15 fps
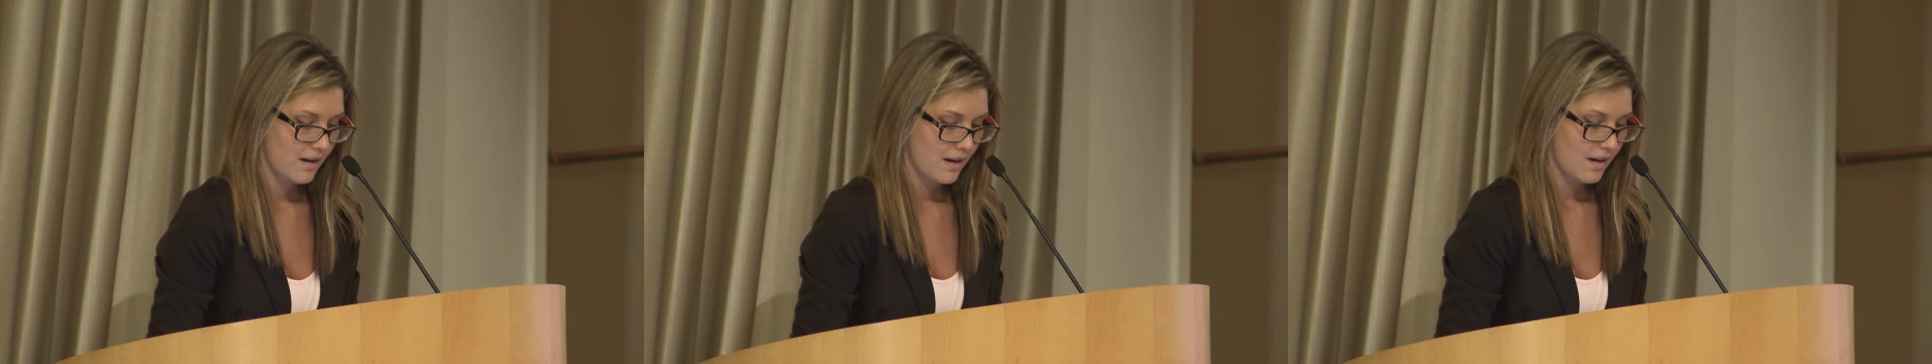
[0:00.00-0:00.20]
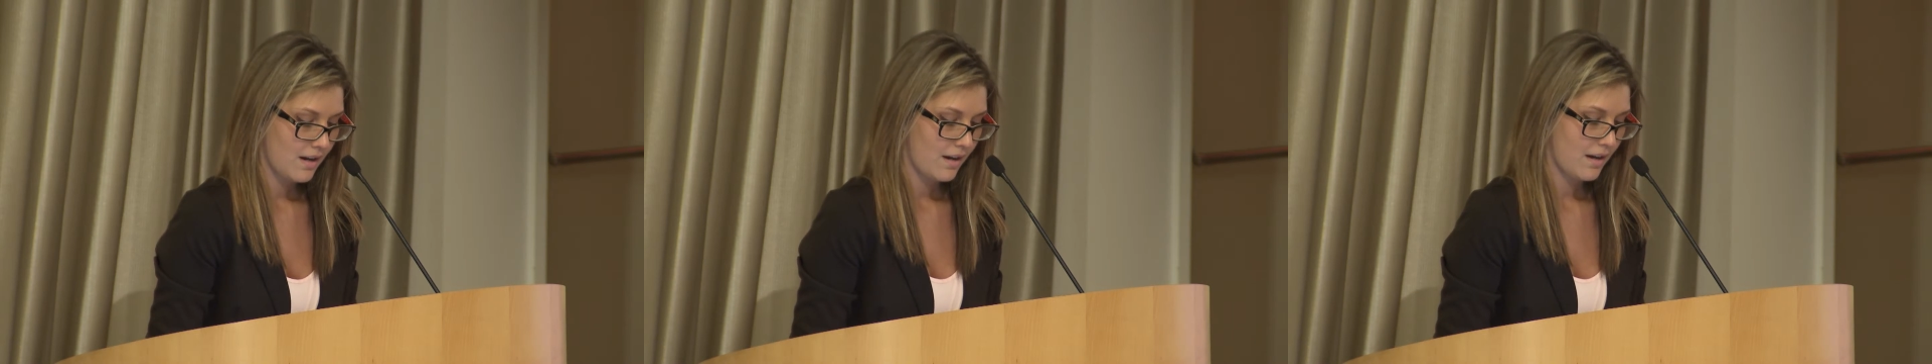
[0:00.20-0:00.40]

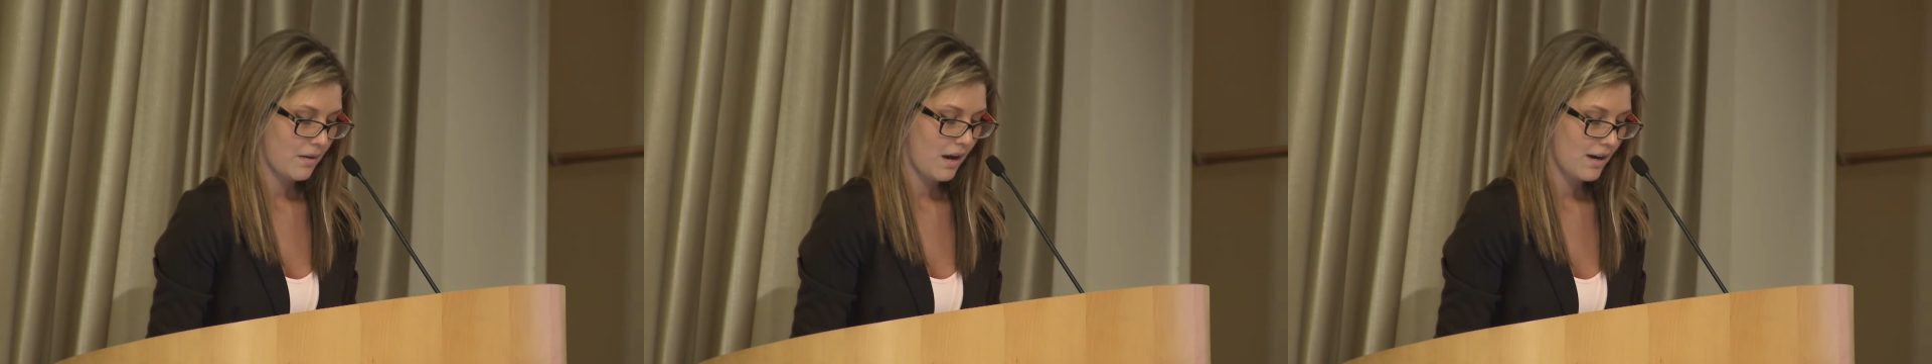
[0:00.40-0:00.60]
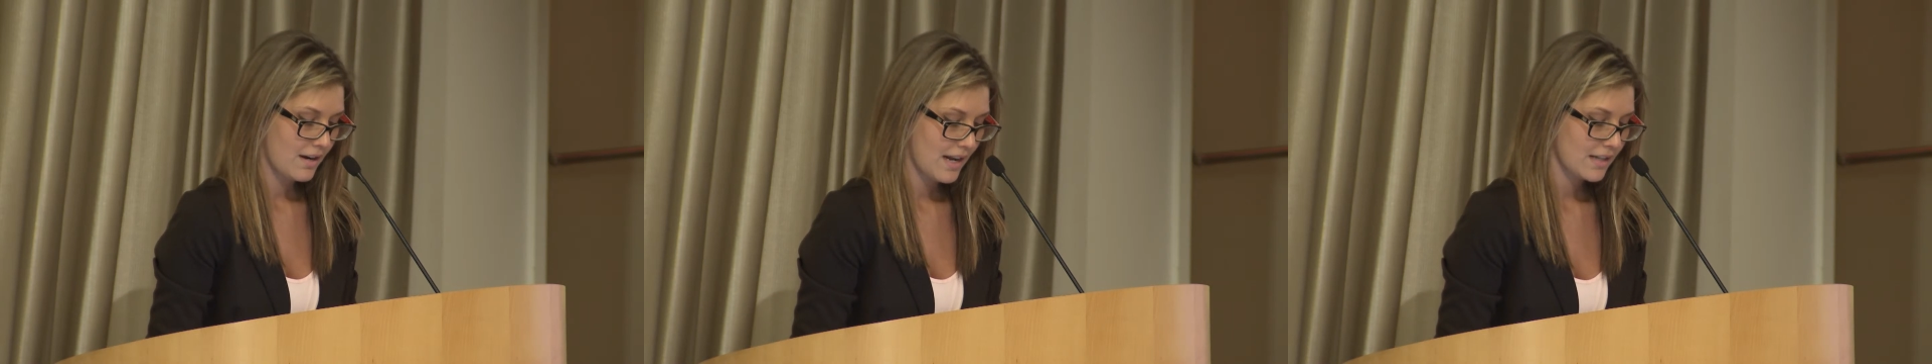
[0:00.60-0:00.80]

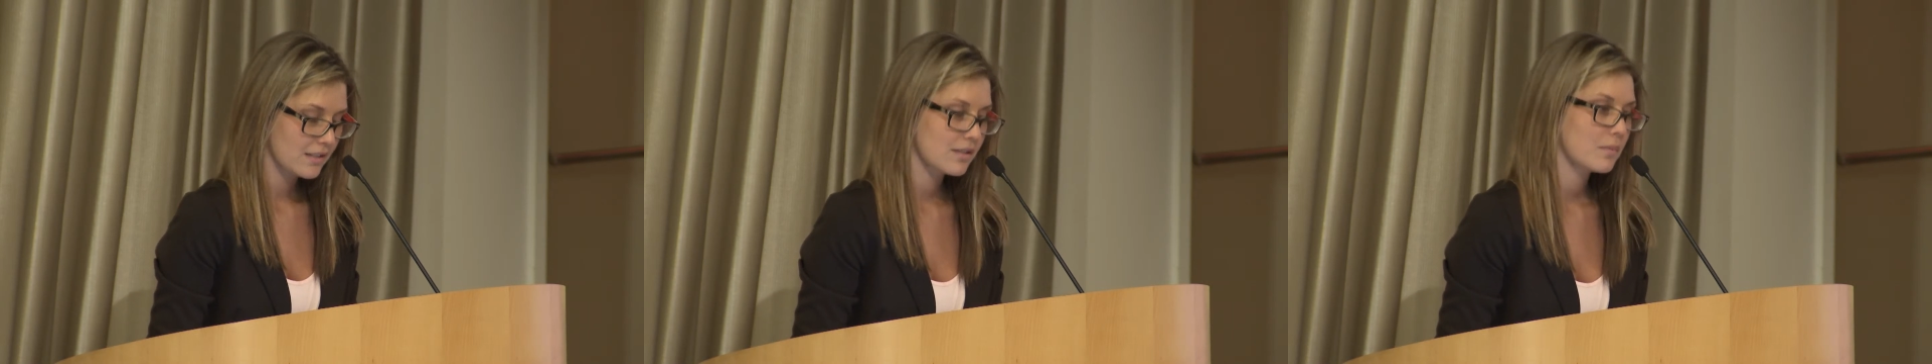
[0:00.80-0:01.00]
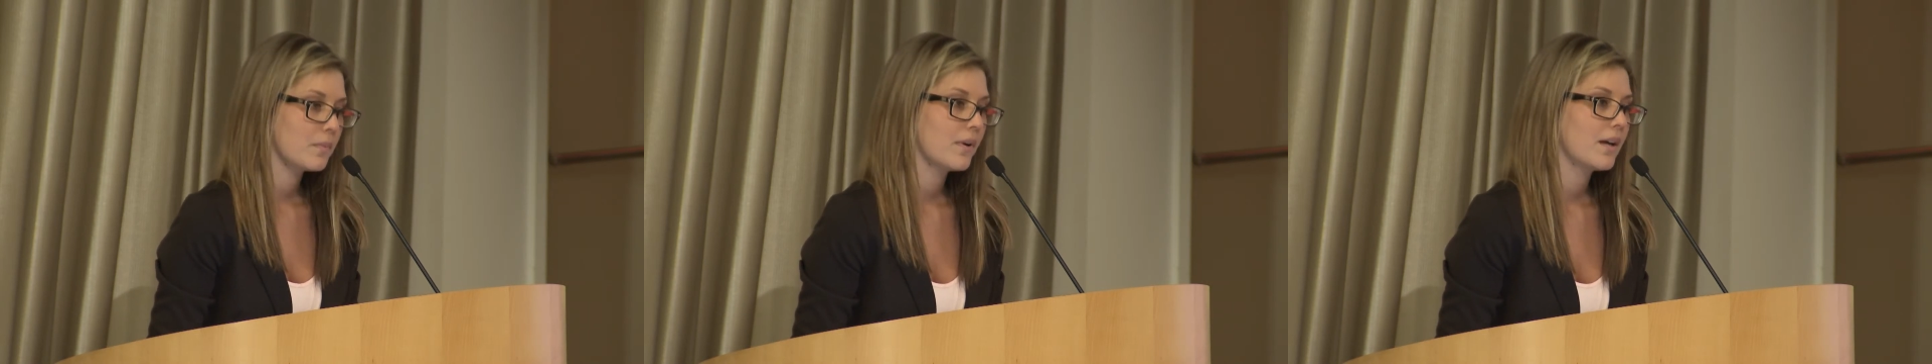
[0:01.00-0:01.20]
Our
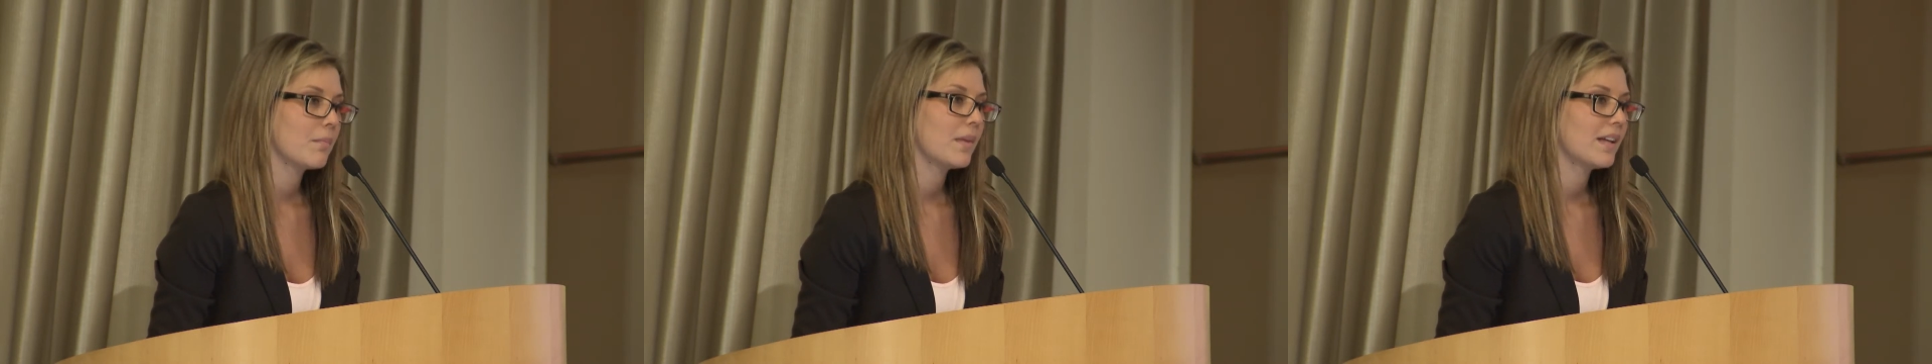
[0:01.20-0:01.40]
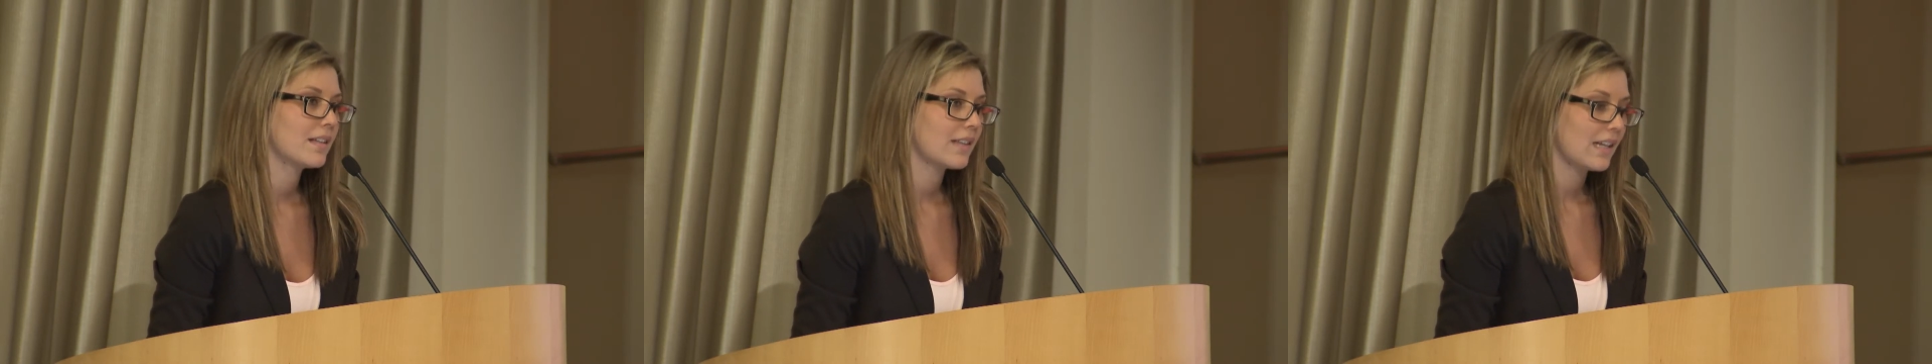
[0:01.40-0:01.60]
next appointment,